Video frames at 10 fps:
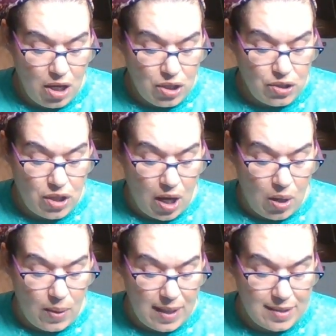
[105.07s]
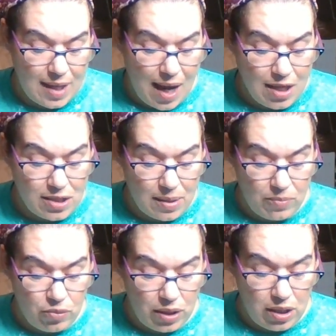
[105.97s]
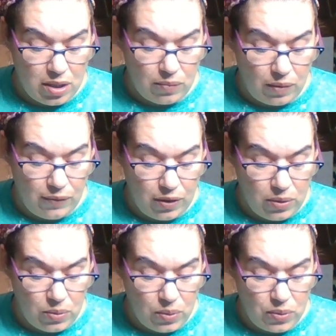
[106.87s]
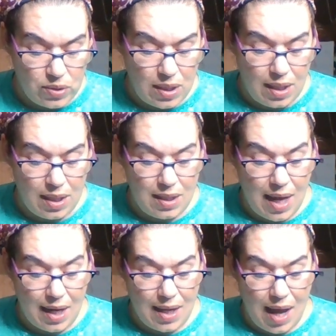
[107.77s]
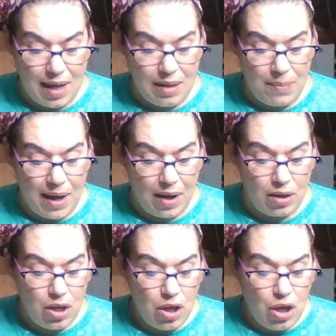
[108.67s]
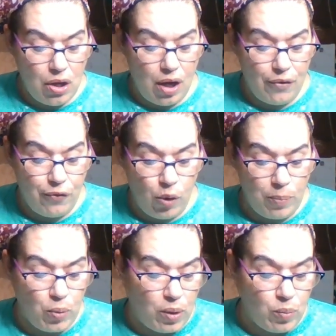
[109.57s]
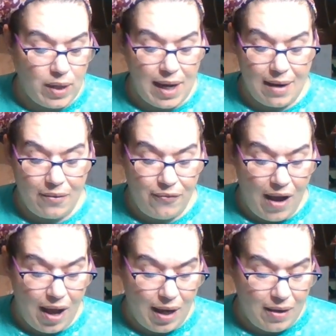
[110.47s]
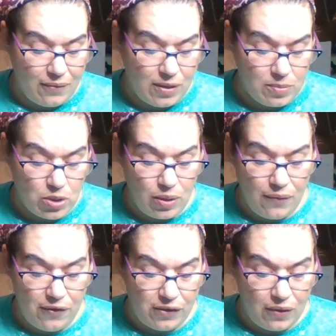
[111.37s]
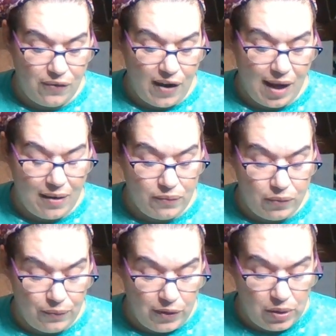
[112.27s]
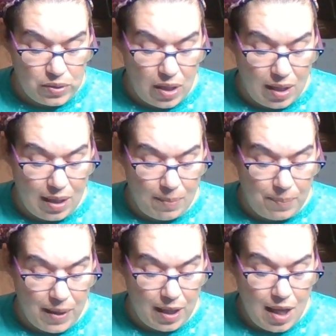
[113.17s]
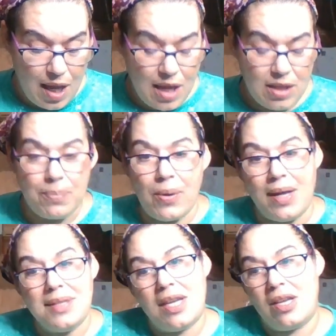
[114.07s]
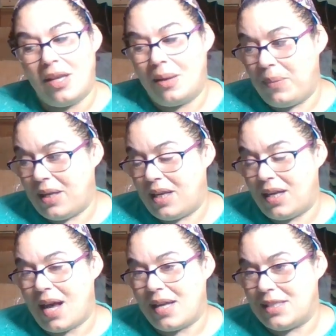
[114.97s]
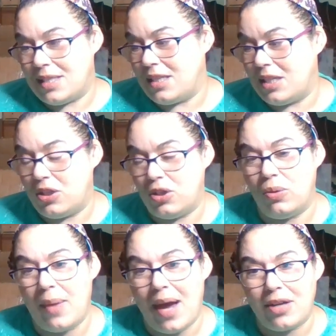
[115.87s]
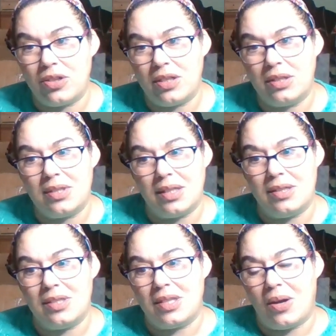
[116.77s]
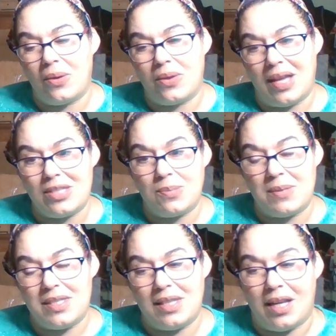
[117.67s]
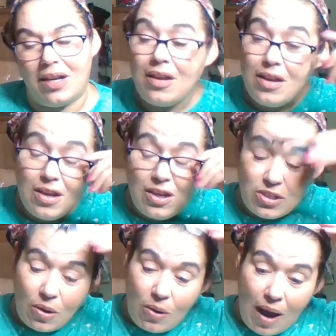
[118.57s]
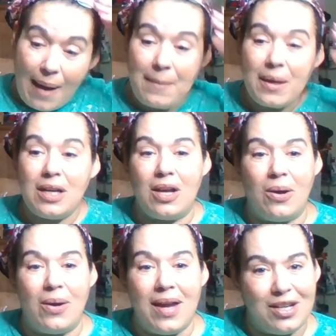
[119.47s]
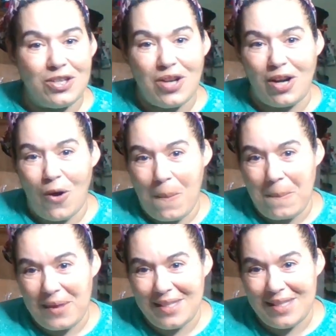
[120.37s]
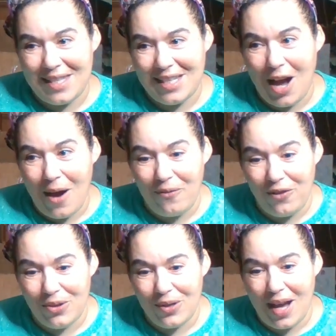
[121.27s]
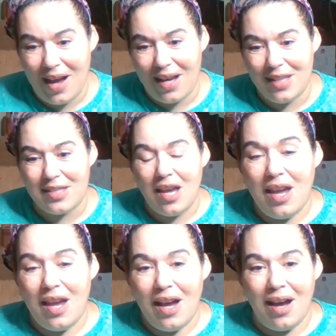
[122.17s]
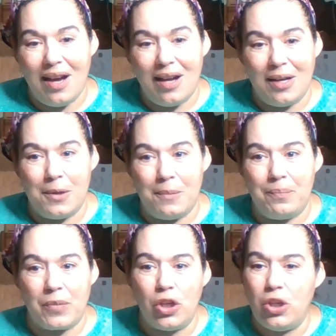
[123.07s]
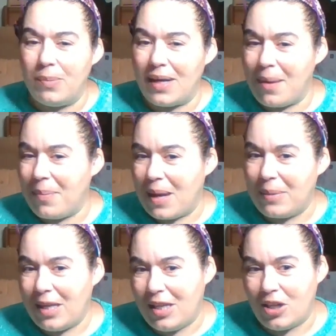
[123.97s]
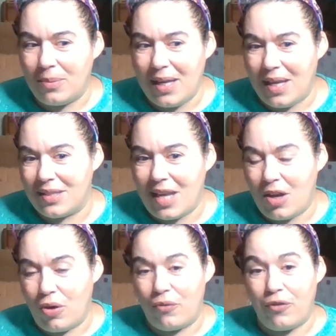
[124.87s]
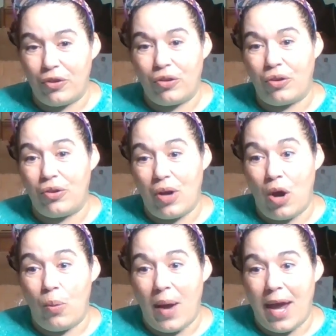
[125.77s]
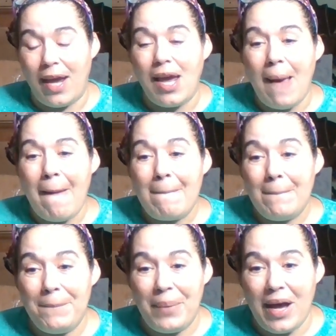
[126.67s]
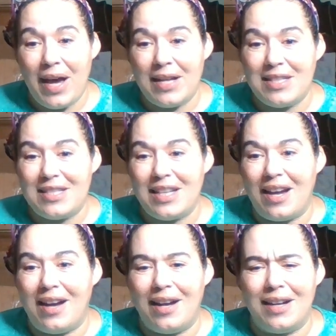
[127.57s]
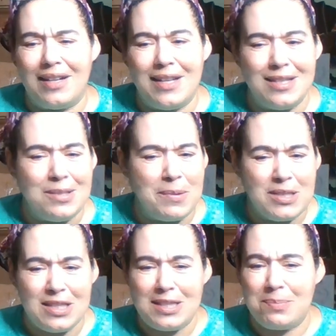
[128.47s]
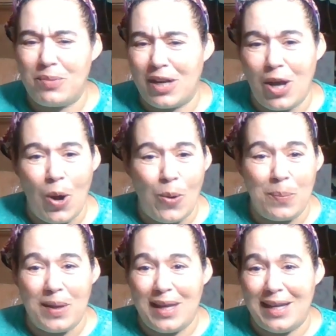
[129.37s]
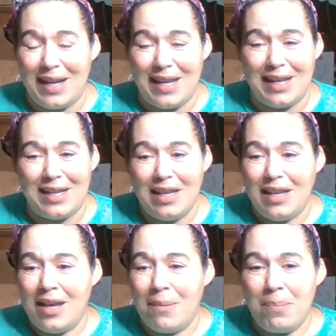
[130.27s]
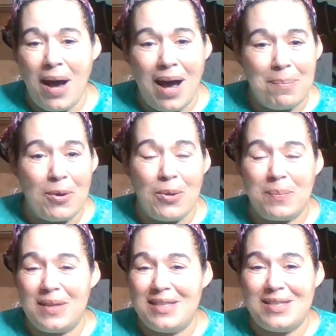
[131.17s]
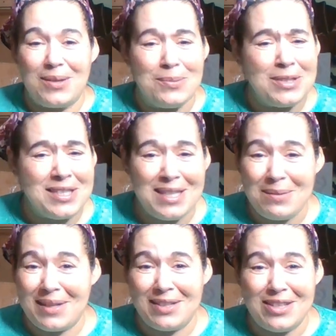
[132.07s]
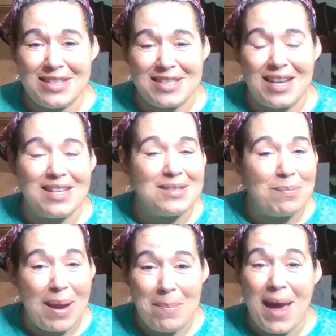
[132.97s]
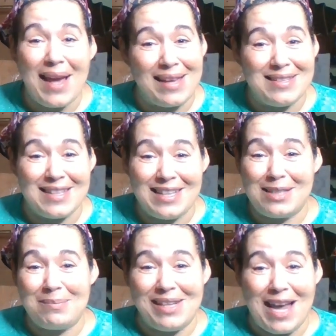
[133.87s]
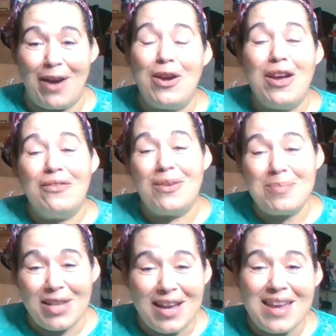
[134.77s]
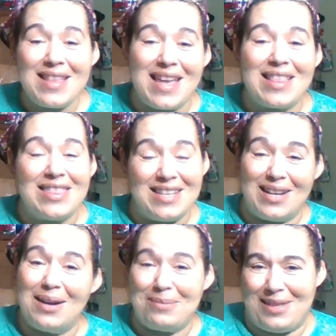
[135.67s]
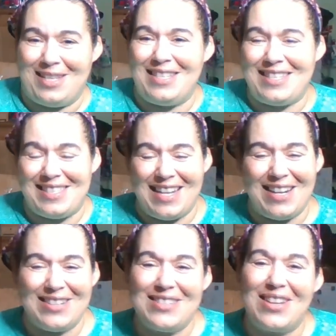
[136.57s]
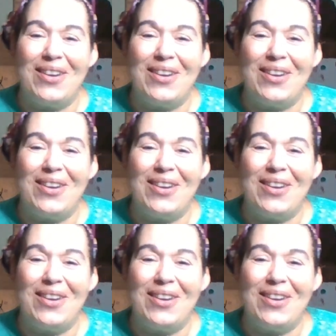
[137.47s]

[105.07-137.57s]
So it's gotten some really good reviews. It had gotten about a 4.1 out of 5. There was only 55 reviews on it, but the price, I couldn't beat it. I did need a new mattress, and so that's what's in there. So I'm going to go ahead and try to open this thing up for you guys. You might not be able to hear me as I go further away, but it's supposed to spring open and pop open, so we'll see what it looks like, because my back is killing me now from lugging that thing up the stairs. So